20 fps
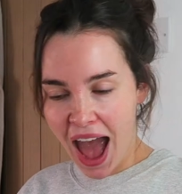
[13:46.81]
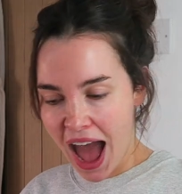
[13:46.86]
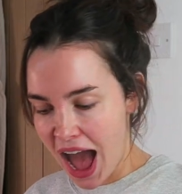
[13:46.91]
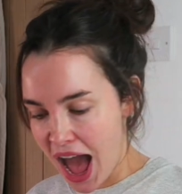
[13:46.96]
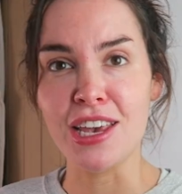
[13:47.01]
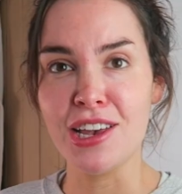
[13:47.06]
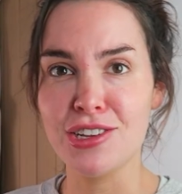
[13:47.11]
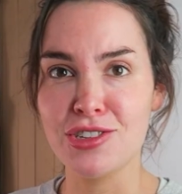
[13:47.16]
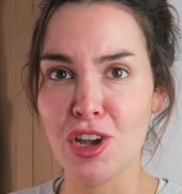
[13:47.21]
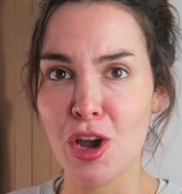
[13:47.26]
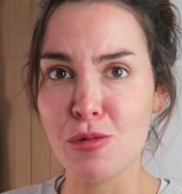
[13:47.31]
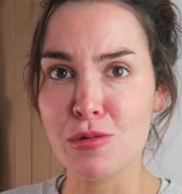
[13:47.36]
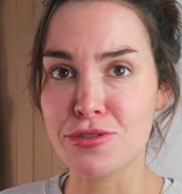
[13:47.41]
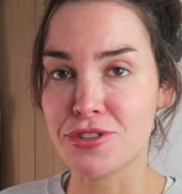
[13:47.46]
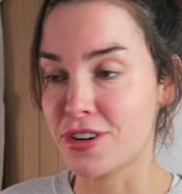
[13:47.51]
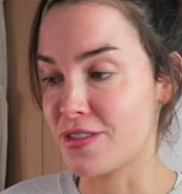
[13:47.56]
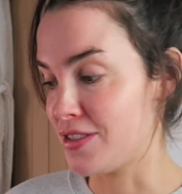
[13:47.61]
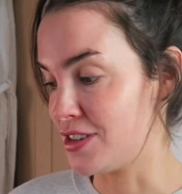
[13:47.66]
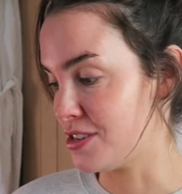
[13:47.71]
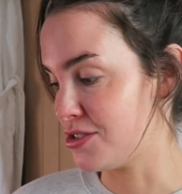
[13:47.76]
Thank you so
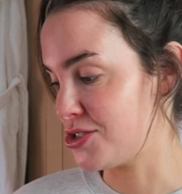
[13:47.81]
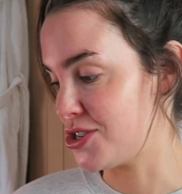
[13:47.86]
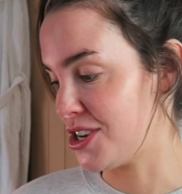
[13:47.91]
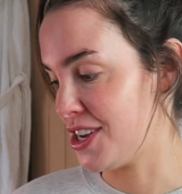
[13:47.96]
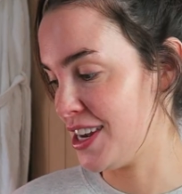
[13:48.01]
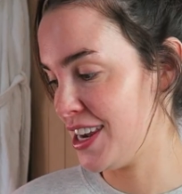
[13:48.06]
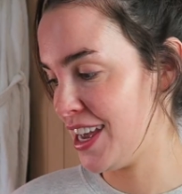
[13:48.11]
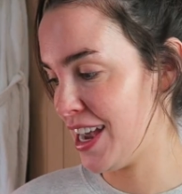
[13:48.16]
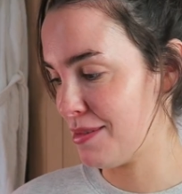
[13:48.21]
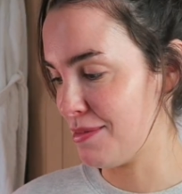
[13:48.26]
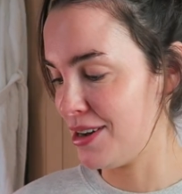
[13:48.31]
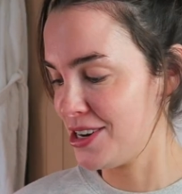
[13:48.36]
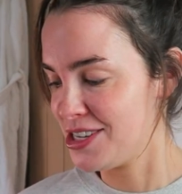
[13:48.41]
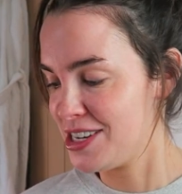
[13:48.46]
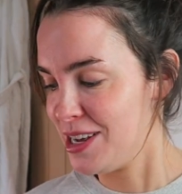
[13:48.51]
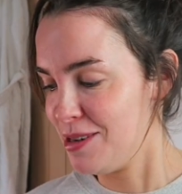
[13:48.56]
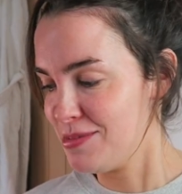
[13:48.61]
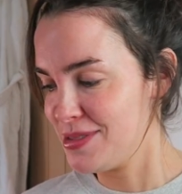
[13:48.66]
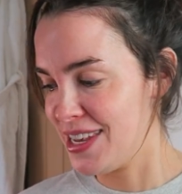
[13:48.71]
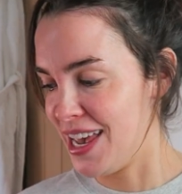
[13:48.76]
much, Revolution. I'm
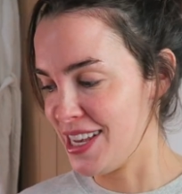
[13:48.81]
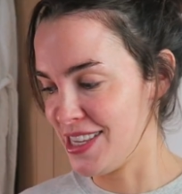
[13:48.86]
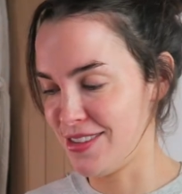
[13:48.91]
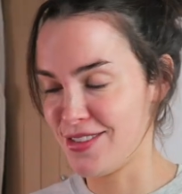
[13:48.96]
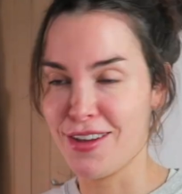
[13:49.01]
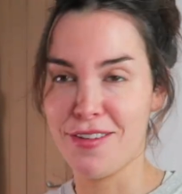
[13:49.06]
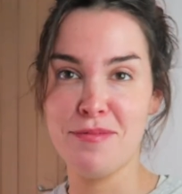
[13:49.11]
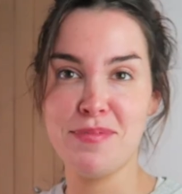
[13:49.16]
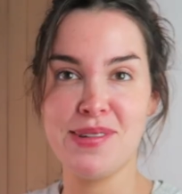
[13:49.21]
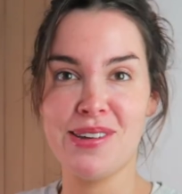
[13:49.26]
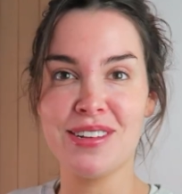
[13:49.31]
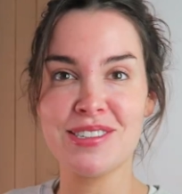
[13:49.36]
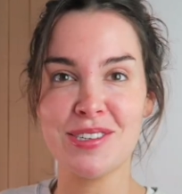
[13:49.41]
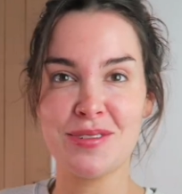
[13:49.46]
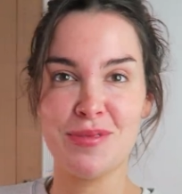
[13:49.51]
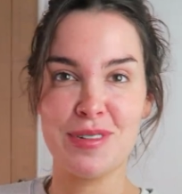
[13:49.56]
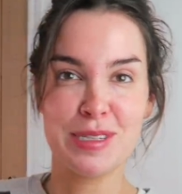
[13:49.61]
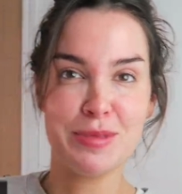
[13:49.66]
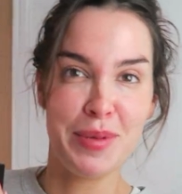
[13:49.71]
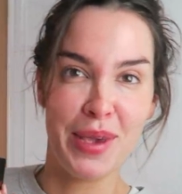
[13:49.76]
actually obsessed. I've never been on
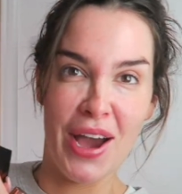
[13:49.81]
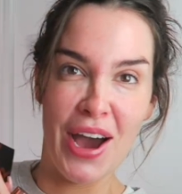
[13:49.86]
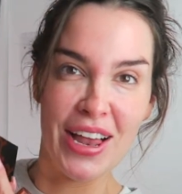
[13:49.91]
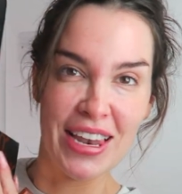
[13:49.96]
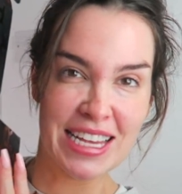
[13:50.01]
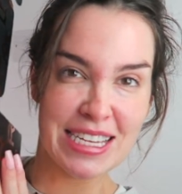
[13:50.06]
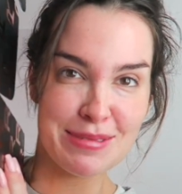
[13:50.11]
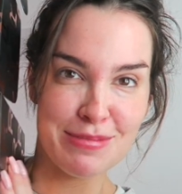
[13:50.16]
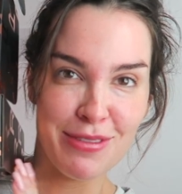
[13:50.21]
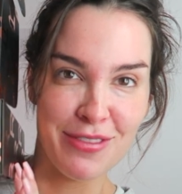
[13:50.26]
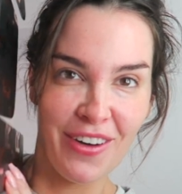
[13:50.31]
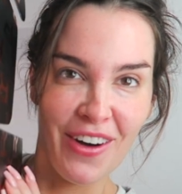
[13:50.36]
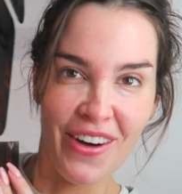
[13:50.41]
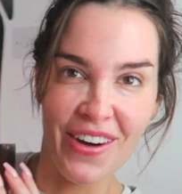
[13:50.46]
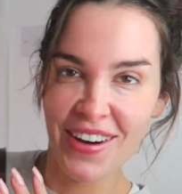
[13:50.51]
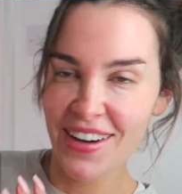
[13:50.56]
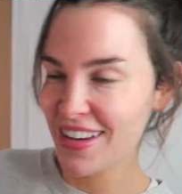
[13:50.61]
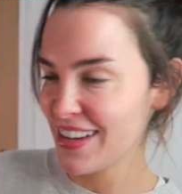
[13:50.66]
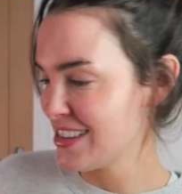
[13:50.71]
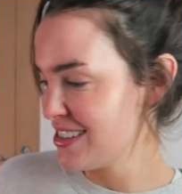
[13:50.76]
someone's PR list
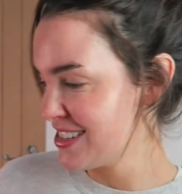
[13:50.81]
before.